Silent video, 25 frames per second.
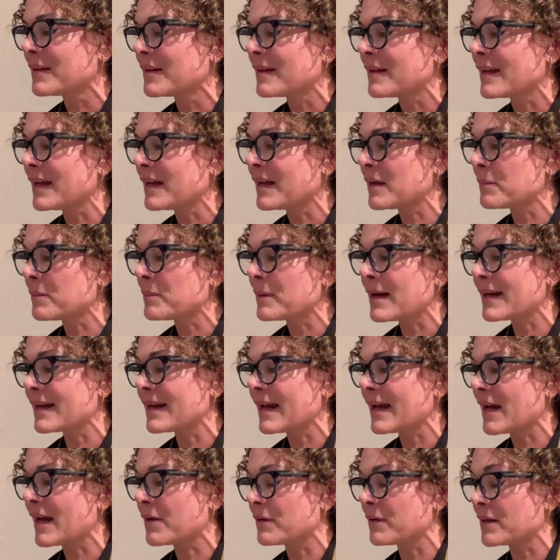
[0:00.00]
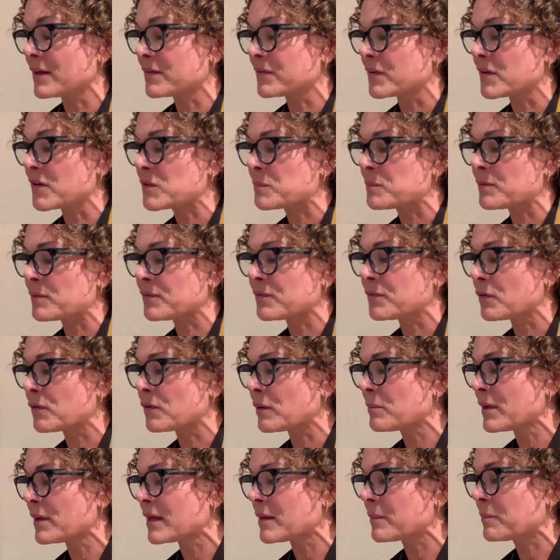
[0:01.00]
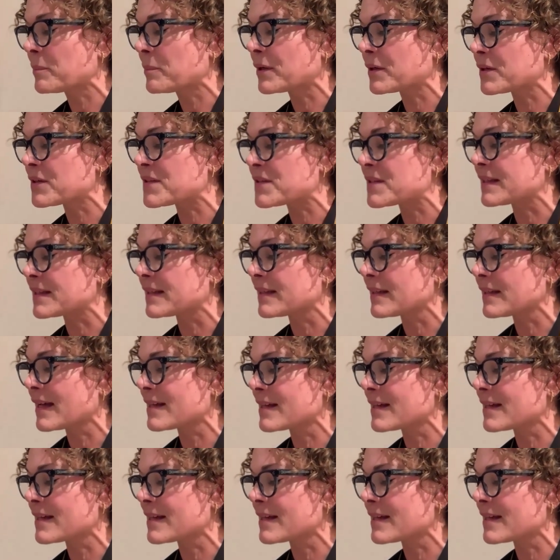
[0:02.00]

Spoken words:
Aabana, however, is performed by a person